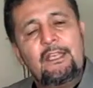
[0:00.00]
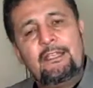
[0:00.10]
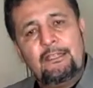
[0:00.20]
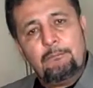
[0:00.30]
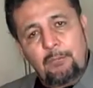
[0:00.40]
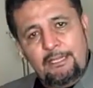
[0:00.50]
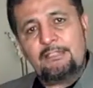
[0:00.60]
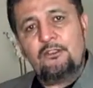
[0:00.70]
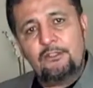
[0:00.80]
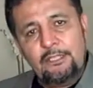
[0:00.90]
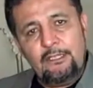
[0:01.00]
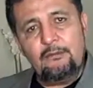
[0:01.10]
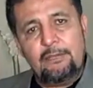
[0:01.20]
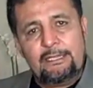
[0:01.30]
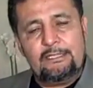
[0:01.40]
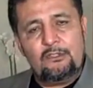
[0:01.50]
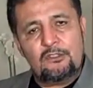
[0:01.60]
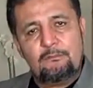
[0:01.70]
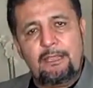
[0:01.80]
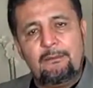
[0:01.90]
And please continue making
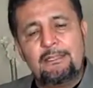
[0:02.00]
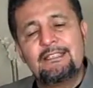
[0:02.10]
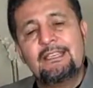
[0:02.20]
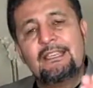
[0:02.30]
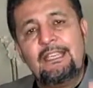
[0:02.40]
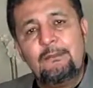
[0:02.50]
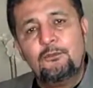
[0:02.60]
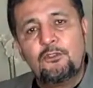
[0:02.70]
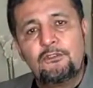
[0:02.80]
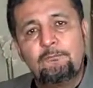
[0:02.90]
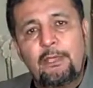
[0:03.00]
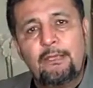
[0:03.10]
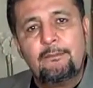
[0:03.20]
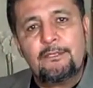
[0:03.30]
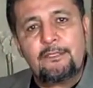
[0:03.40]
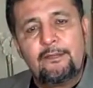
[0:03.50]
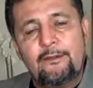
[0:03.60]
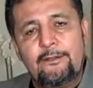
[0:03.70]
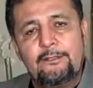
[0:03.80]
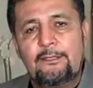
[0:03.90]
those payments and keep those payments
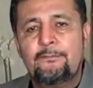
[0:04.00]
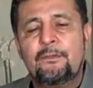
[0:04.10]
current.